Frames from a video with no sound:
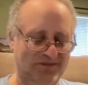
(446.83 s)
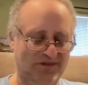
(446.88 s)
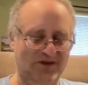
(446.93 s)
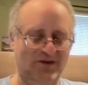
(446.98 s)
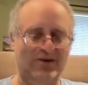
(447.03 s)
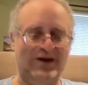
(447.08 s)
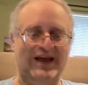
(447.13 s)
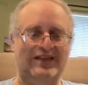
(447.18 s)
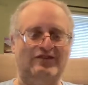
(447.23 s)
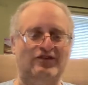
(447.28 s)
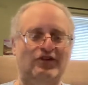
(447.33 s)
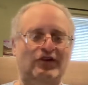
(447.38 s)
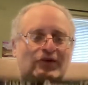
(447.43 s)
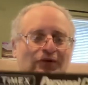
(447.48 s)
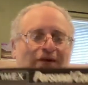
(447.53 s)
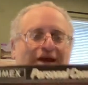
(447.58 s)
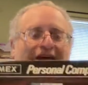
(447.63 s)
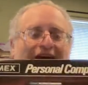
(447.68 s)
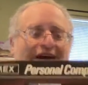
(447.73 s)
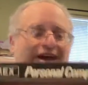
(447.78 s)
you had
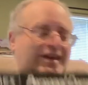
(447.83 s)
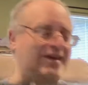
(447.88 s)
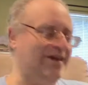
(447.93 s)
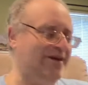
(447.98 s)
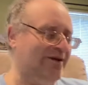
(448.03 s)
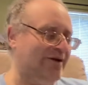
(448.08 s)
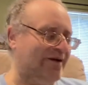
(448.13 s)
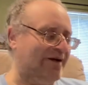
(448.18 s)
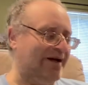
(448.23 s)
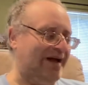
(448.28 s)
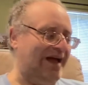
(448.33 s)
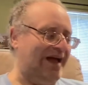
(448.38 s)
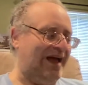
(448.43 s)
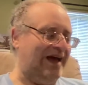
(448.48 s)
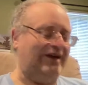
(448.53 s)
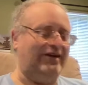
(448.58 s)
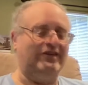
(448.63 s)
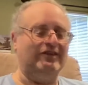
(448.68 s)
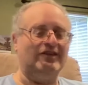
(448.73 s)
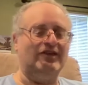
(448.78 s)
2K here,
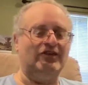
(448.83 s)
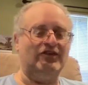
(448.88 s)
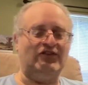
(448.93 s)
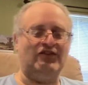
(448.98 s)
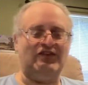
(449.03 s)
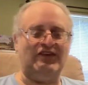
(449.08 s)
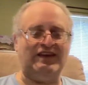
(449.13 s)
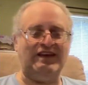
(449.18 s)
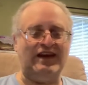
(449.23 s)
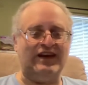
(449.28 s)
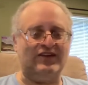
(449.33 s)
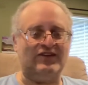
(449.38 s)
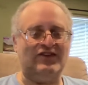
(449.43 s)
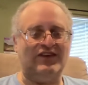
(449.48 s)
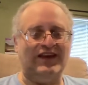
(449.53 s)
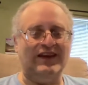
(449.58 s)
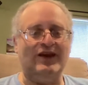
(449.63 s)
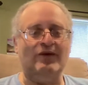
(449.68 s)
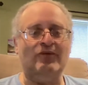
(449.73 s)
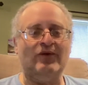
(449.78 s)
and on the
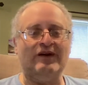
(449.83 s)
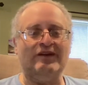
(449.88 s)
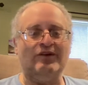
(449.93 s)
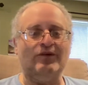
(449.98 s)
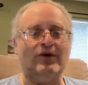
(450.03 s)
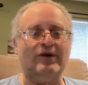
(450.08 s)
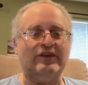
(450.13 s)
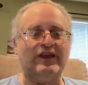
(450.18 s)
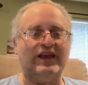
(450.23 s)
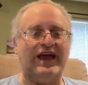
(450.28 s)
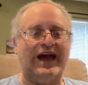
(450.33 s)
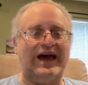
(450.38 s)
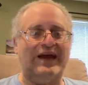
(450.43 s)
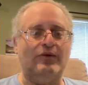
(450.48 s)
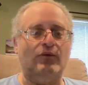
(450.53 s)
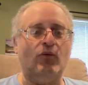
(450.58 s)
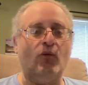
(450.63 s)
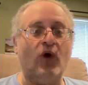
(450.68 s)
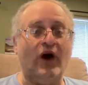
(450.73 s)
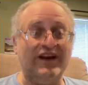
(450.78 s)
ZX81, you only
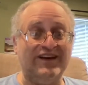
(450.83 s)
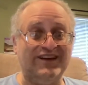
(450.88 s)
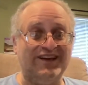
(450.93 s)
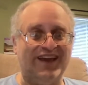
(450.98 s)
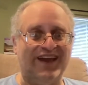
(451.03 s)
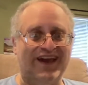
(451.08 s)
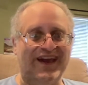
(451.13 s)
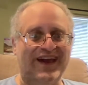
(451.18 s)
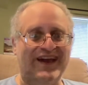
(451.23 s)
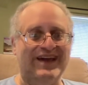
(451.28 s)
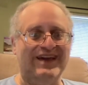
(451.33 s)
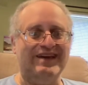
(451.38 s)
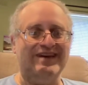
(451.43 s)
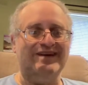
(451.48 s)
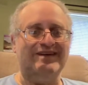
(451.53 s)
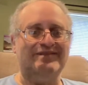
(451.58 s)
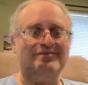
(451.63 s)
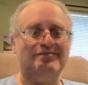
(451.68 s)
had 1K.